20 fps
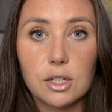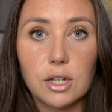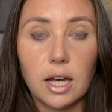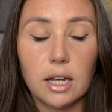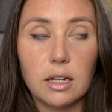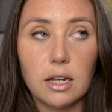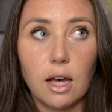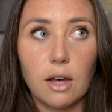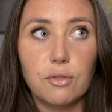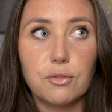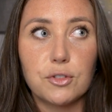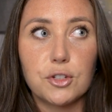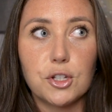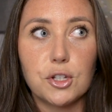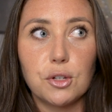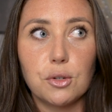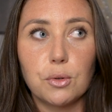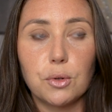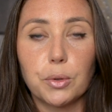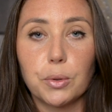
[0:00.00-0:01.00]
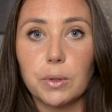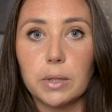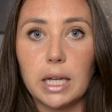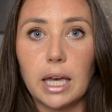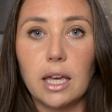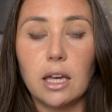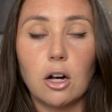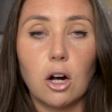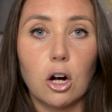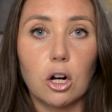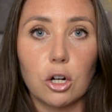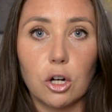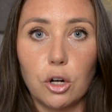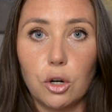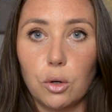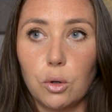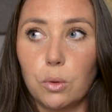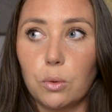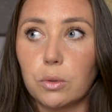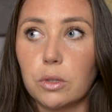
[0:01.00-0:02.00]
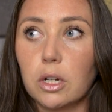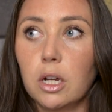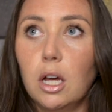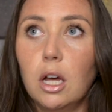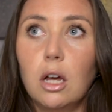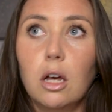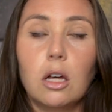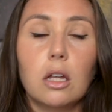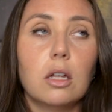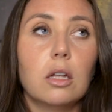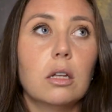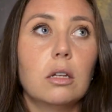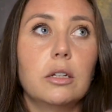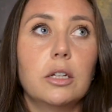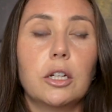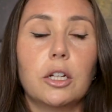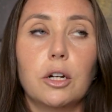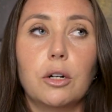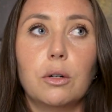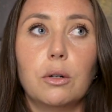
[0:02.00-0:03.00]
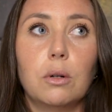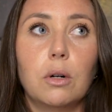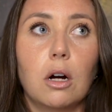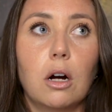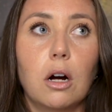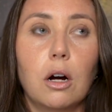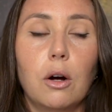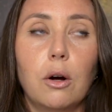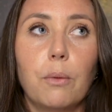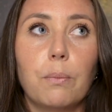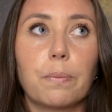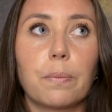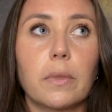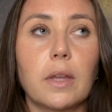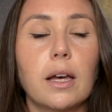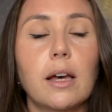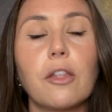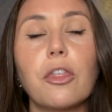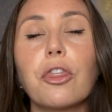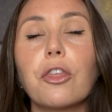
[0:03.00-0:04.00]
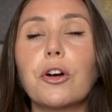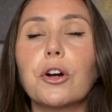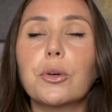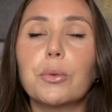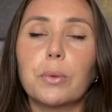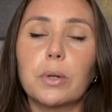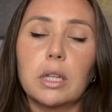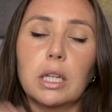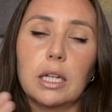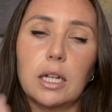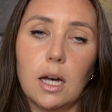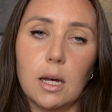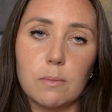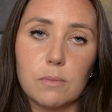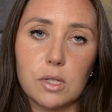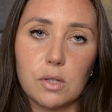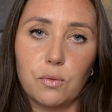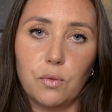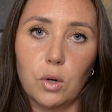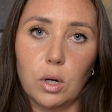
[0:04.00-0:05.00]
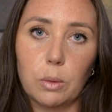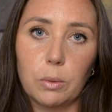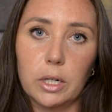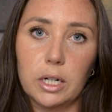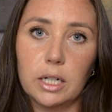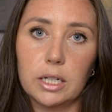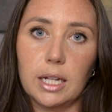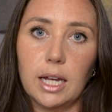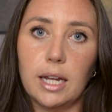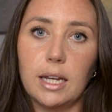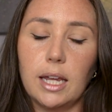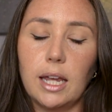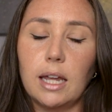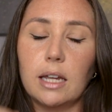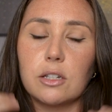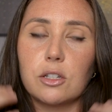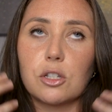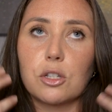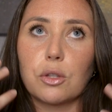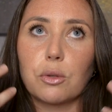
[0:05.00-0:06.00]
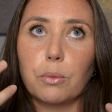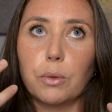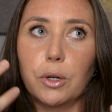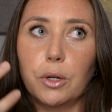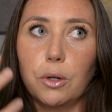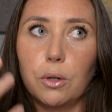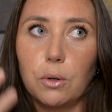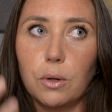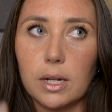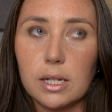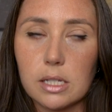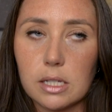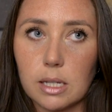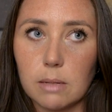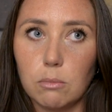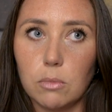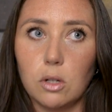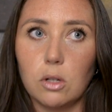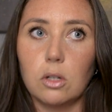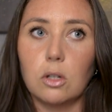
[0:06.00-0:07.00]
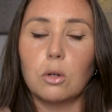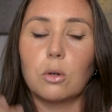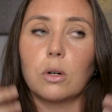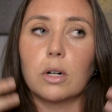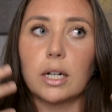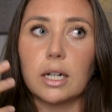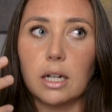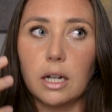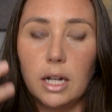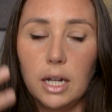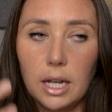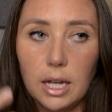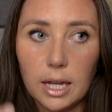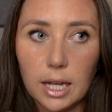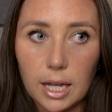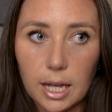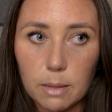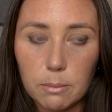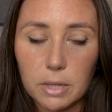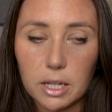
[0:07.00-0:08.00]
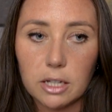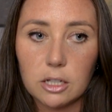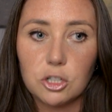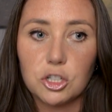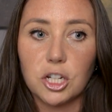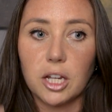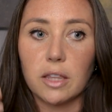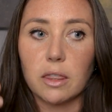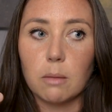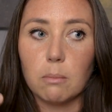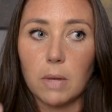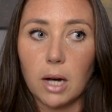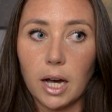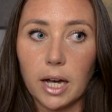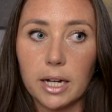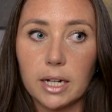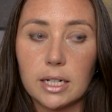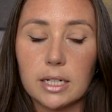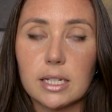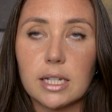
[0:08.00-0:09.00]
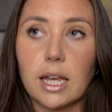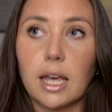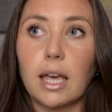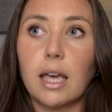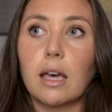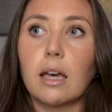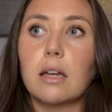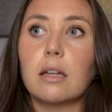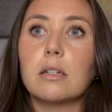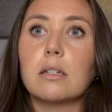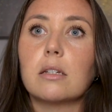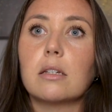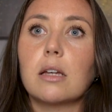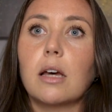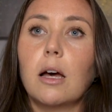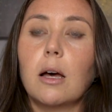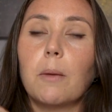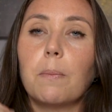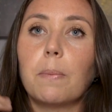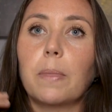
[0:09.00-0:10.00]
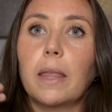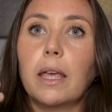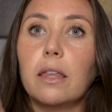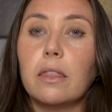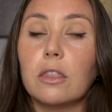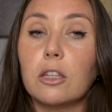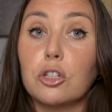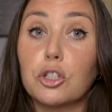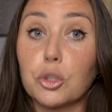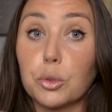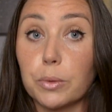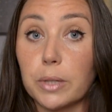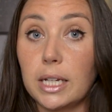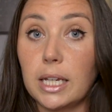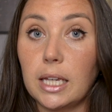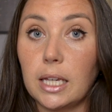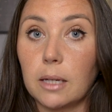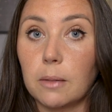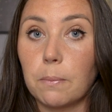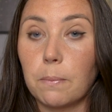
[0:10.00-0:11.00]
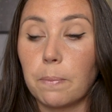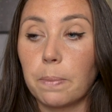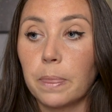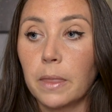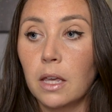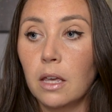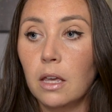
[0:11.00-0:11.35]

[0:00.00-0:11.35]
enough to create our own, you know, a third really comes forward, and it's through a symbol or an image in the mind and in the dream.